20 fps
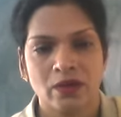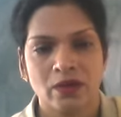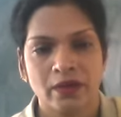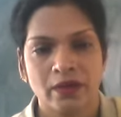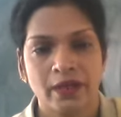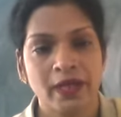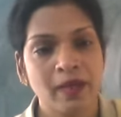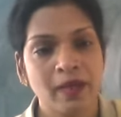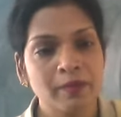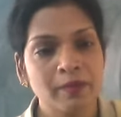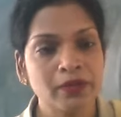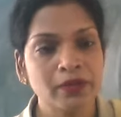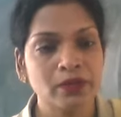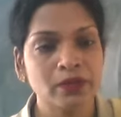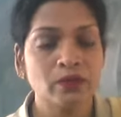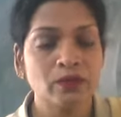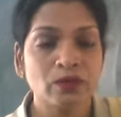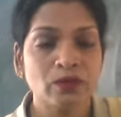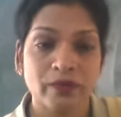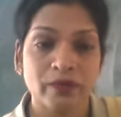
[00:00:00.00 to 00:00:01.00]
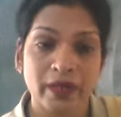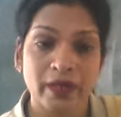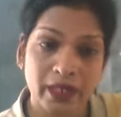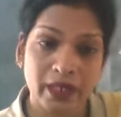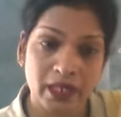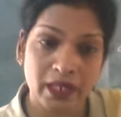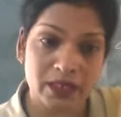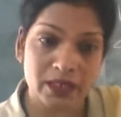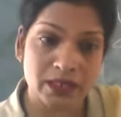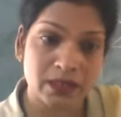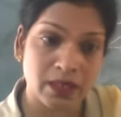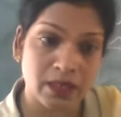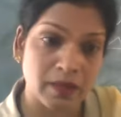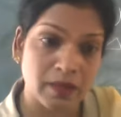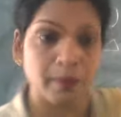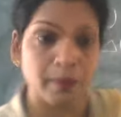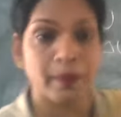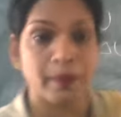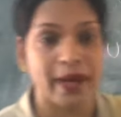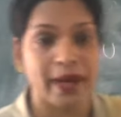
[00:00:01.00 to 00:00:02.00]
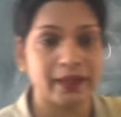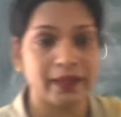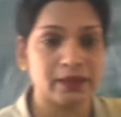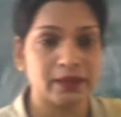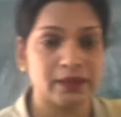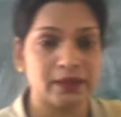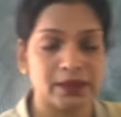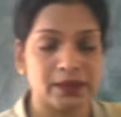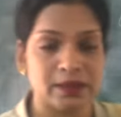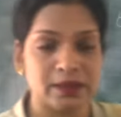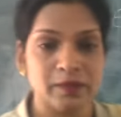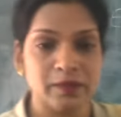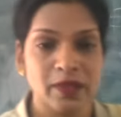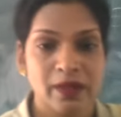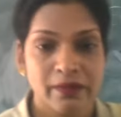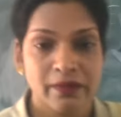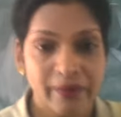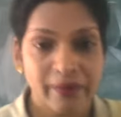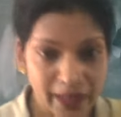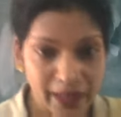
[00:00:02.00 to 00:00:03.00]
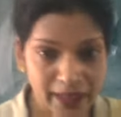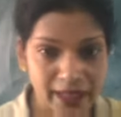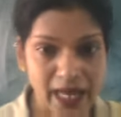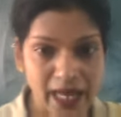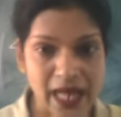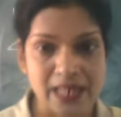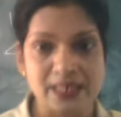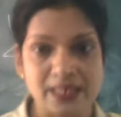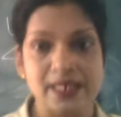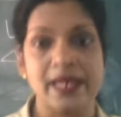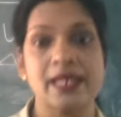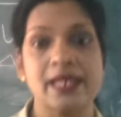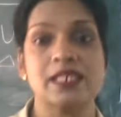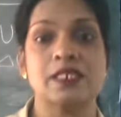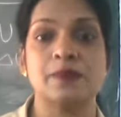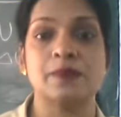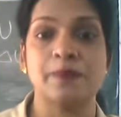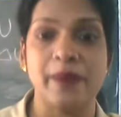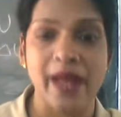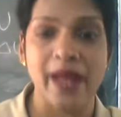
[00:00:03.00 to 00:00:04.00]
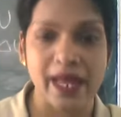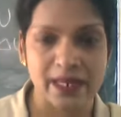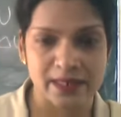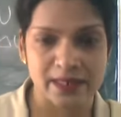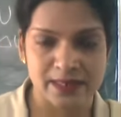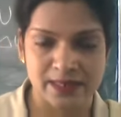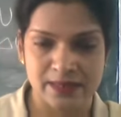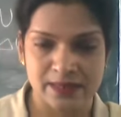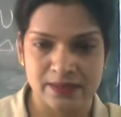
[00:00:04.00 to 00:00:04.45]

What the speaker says: Number two, work is done by the system. When a gas expands,